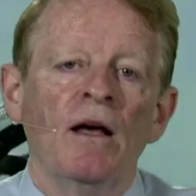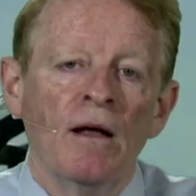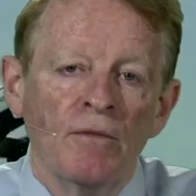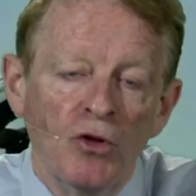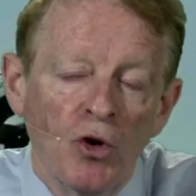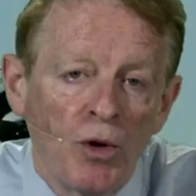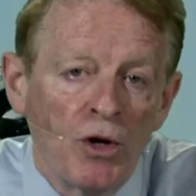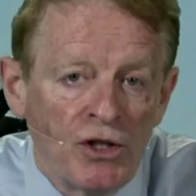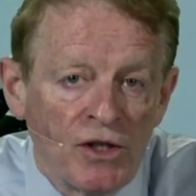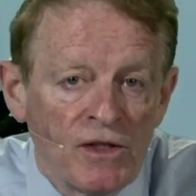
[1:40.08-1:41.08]
Nowhere do
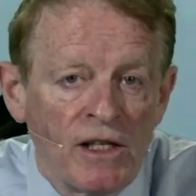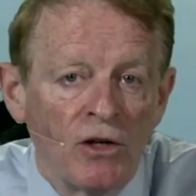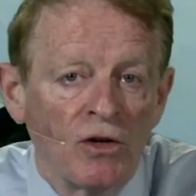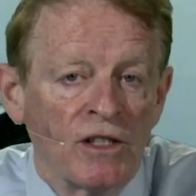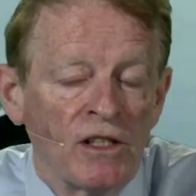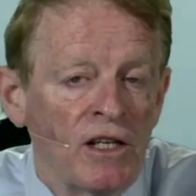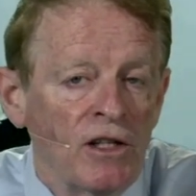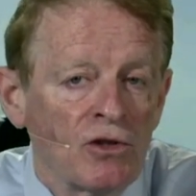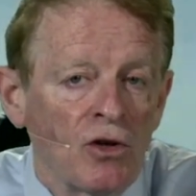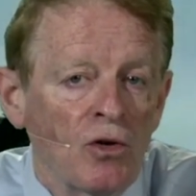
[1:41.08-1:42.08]
you see London
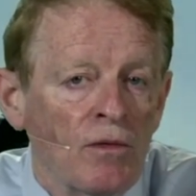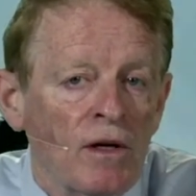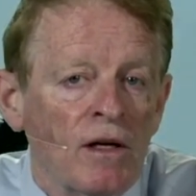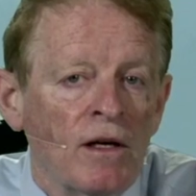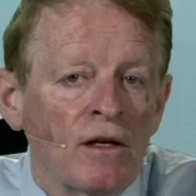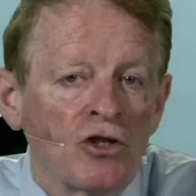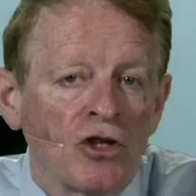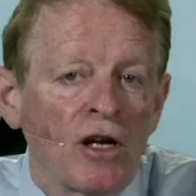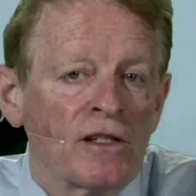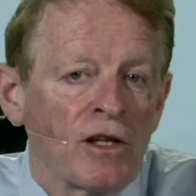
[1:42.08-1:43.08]
Heathrow,
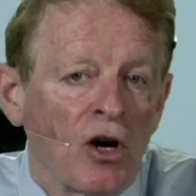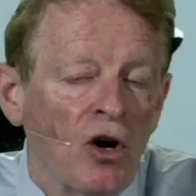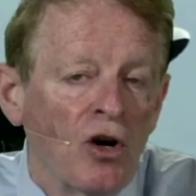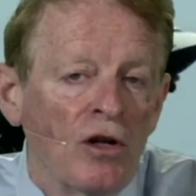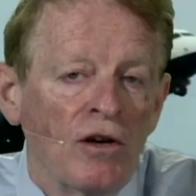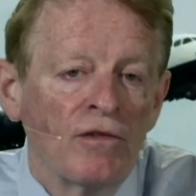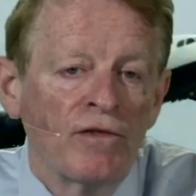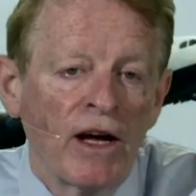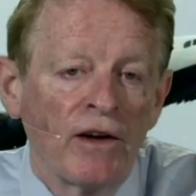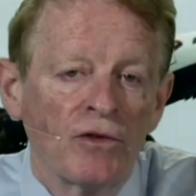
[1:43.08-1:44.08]
Charles de Gaulle,
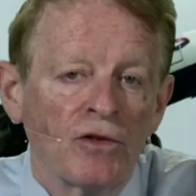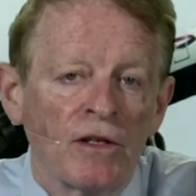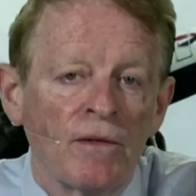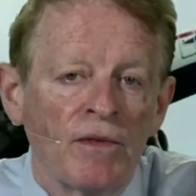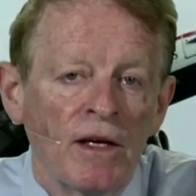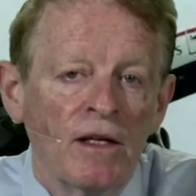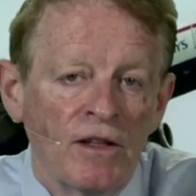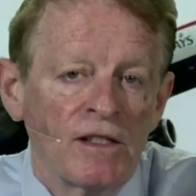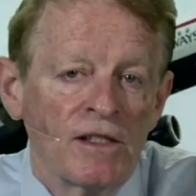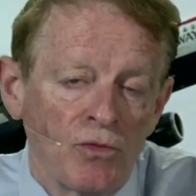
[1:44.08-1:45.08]
Frankfurt. This
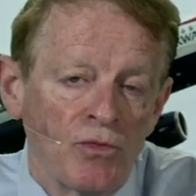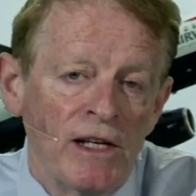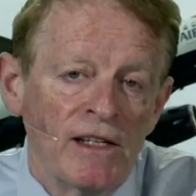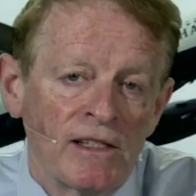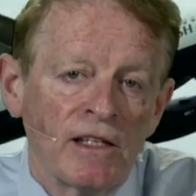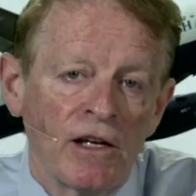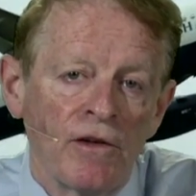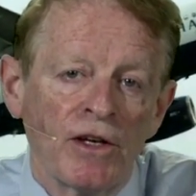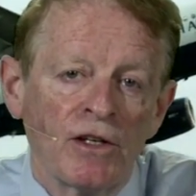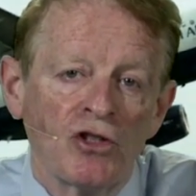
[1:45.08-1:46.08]
is a really
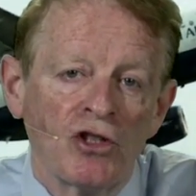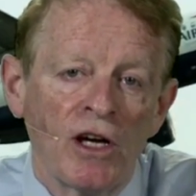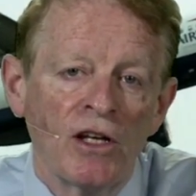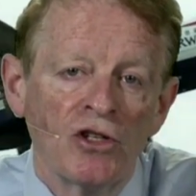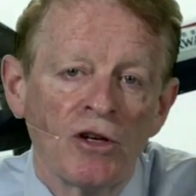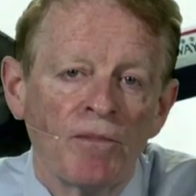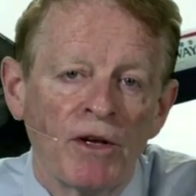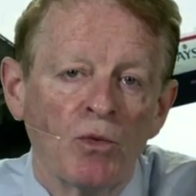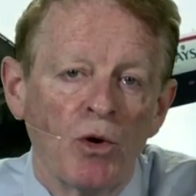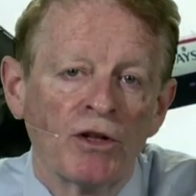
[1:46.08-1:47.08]
significant change in
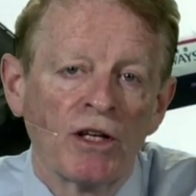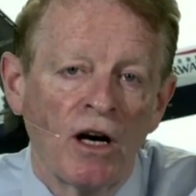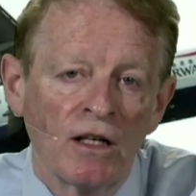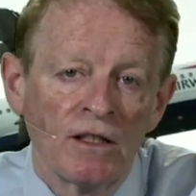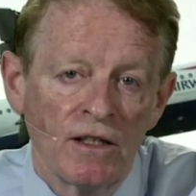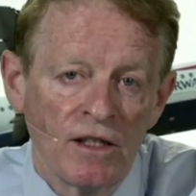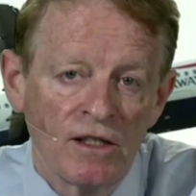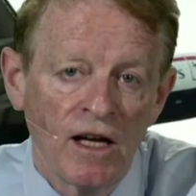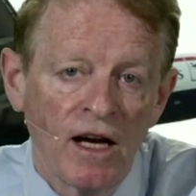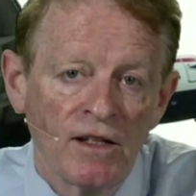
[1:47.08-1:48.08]
where the continent
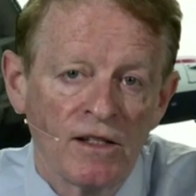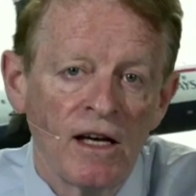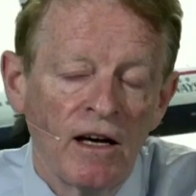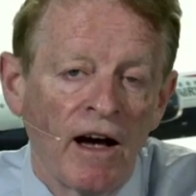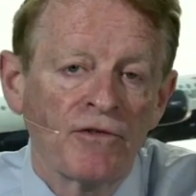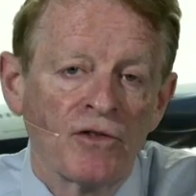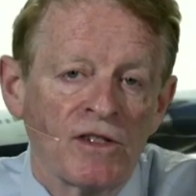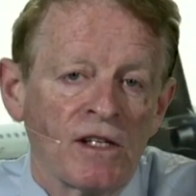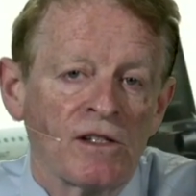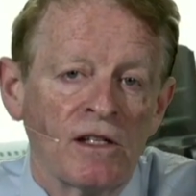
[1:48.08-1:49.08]
stands after
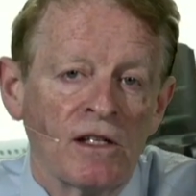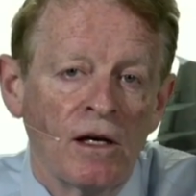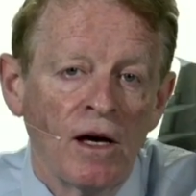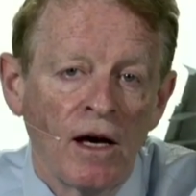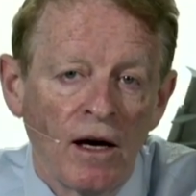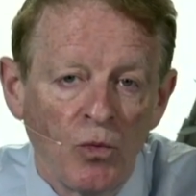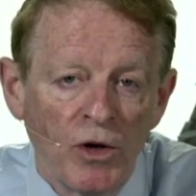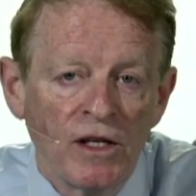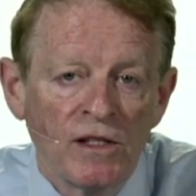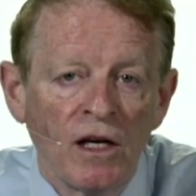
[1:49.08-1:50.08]
60
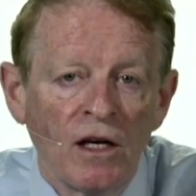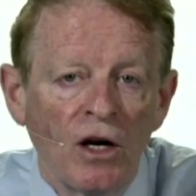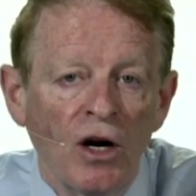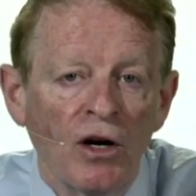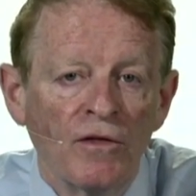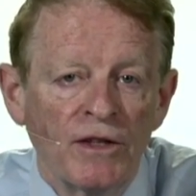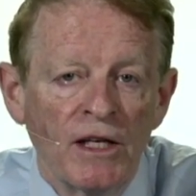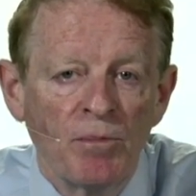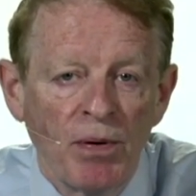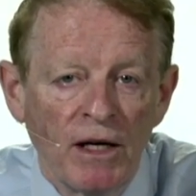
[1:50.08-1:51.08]
weeks of the
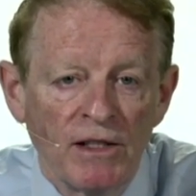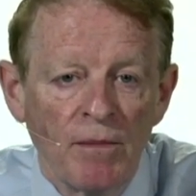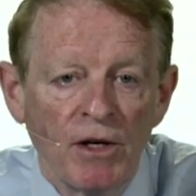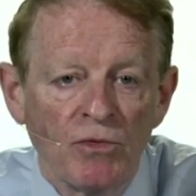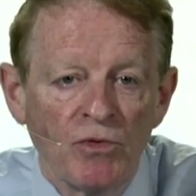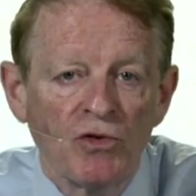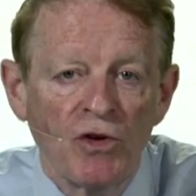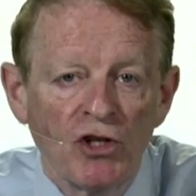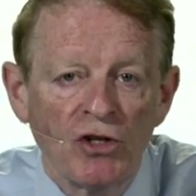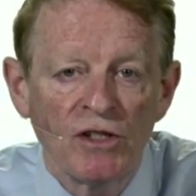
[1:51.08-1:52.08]
pandemic
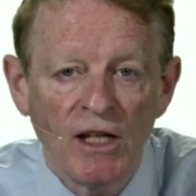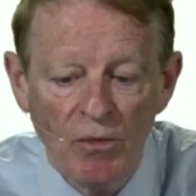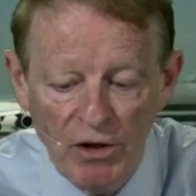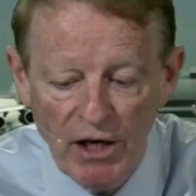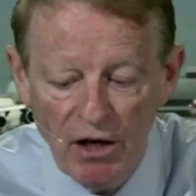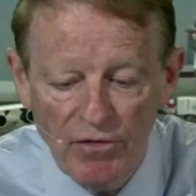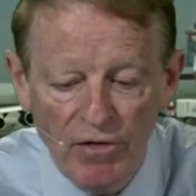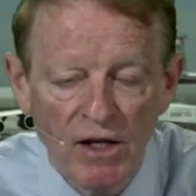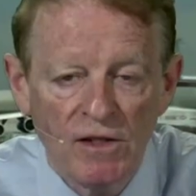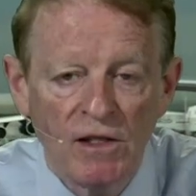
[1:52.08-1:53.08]
restrictions that we now
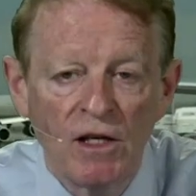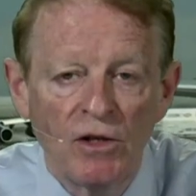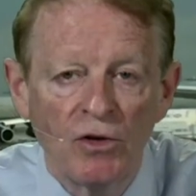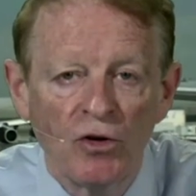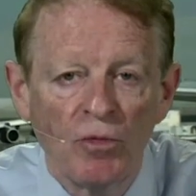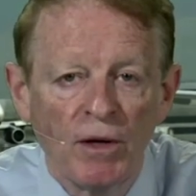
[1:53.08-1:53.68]
face in Europe.